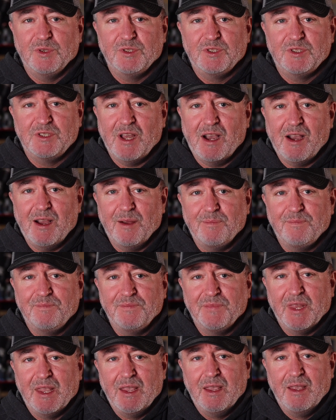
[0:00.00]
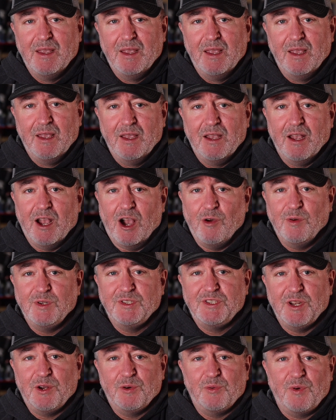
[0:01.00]
a stop. I
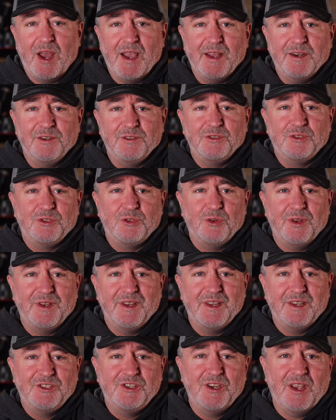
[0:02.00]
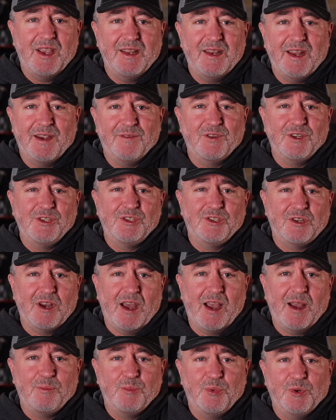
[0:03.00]
always tell riders to initiate every
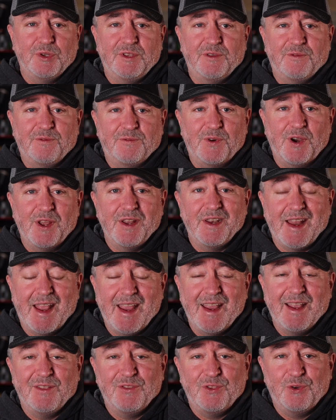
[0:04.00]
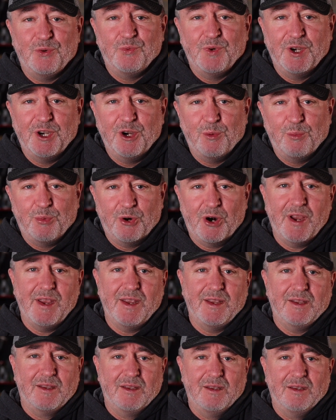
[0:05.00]
stop with the front and the rear
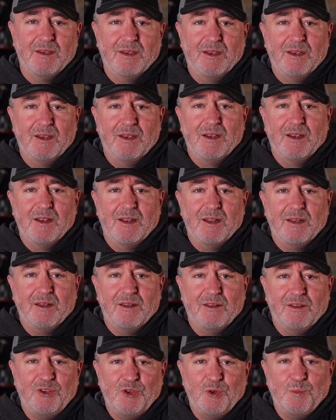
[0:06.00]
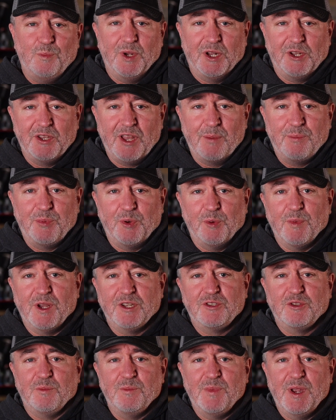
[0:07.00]
brake. You build up your
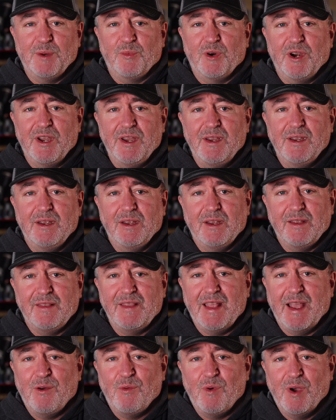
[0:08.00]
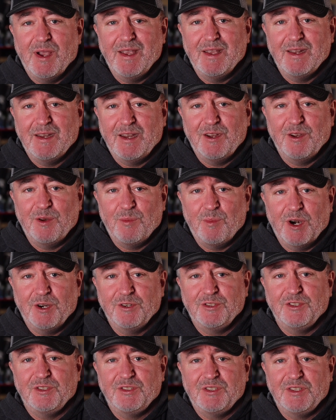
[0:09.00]
muscle memory, and that way in an
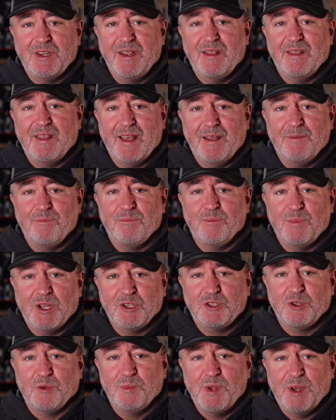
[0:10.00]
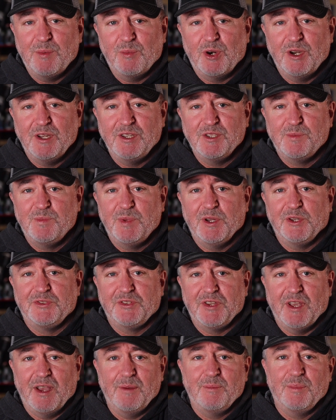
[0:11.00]
emergency, that muscle memory is
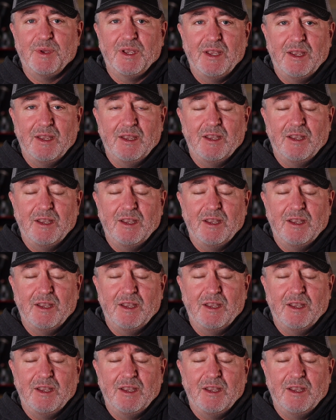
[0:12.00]
built up